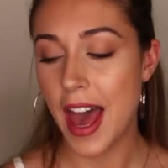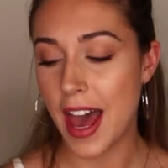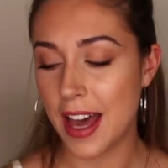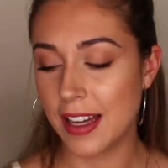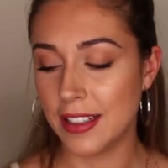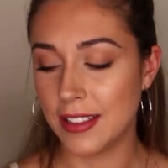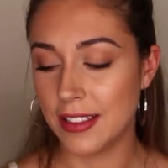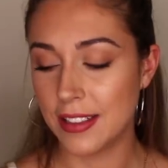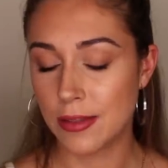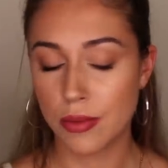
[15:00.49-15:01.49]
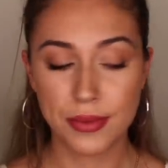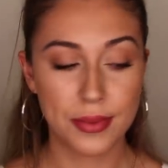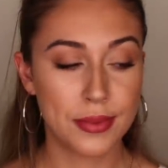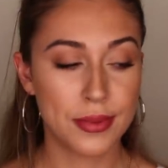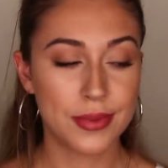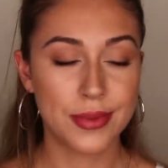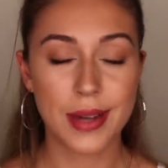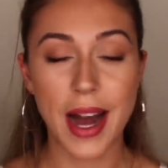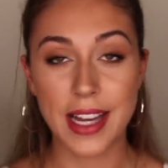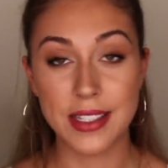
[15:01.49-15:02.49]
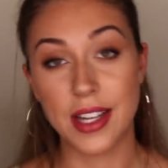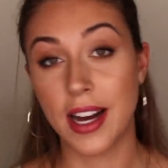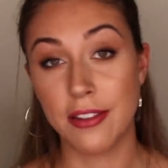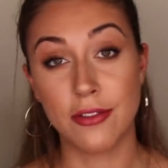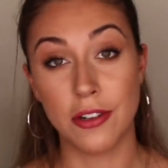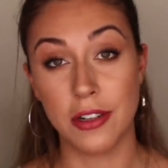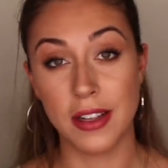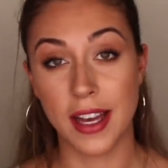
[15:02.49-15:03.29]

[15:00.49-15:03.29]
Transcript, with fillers: and I die for it.